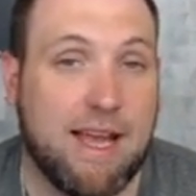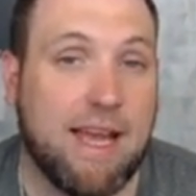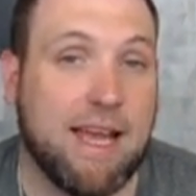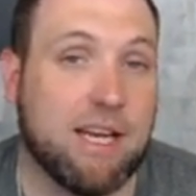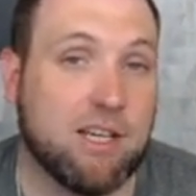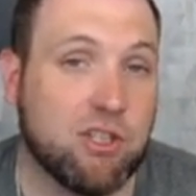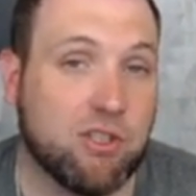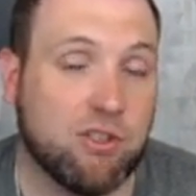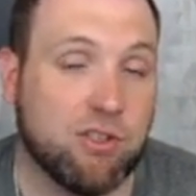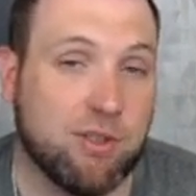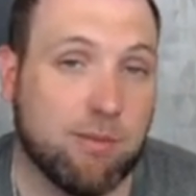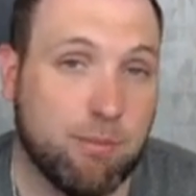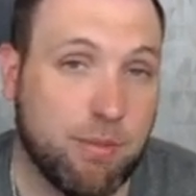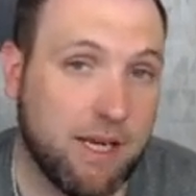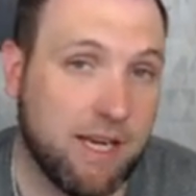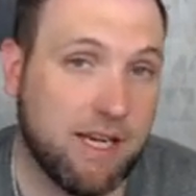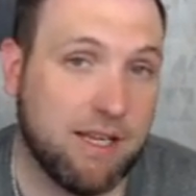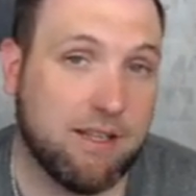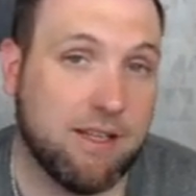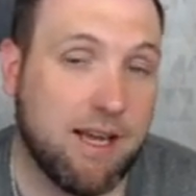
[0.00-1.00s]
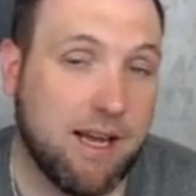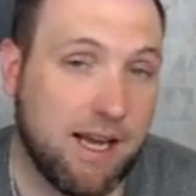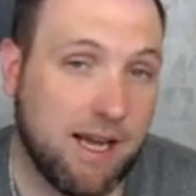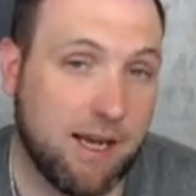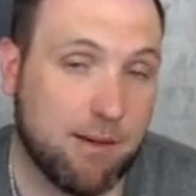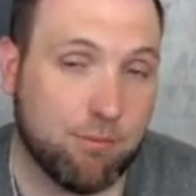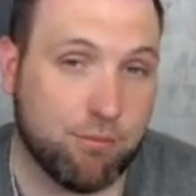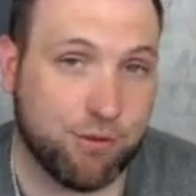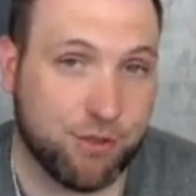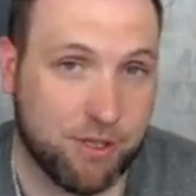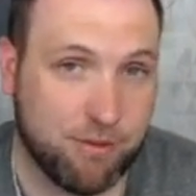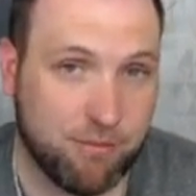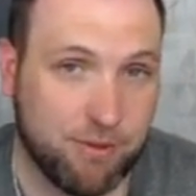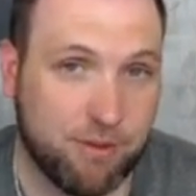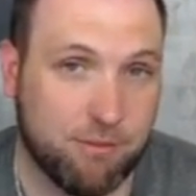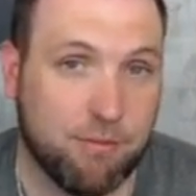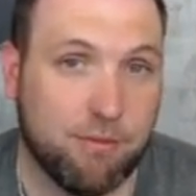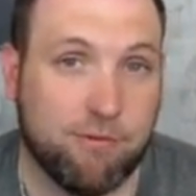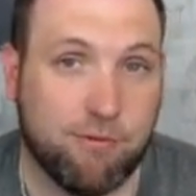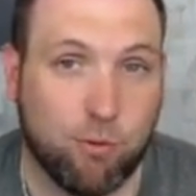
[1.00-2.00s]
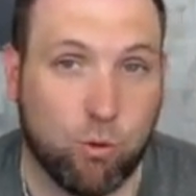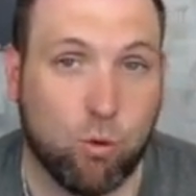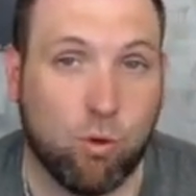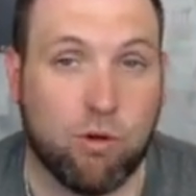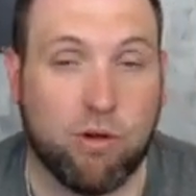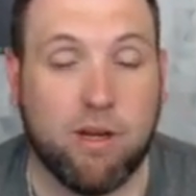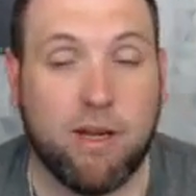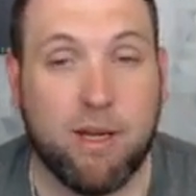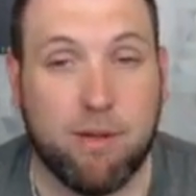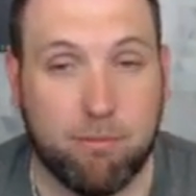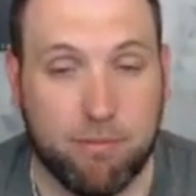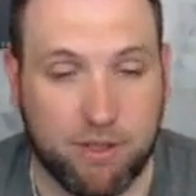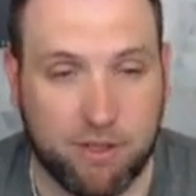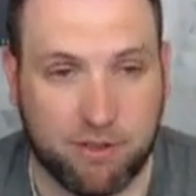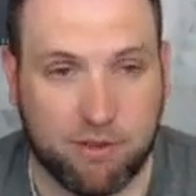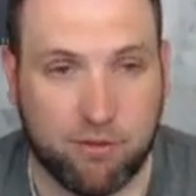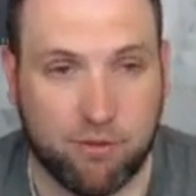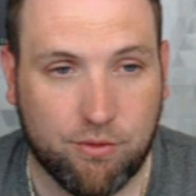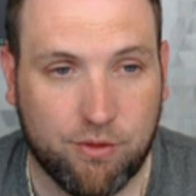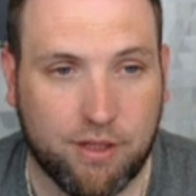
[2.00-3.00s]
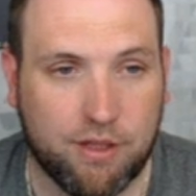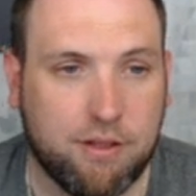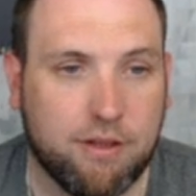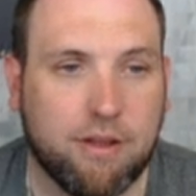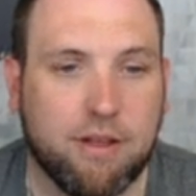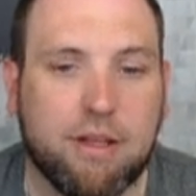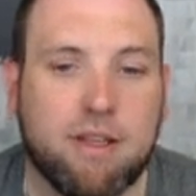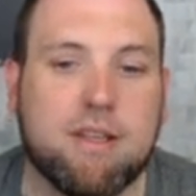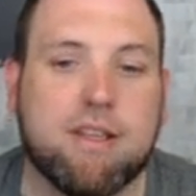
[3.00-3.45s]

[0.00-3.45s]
actually paying the high premium for a Bitcoin.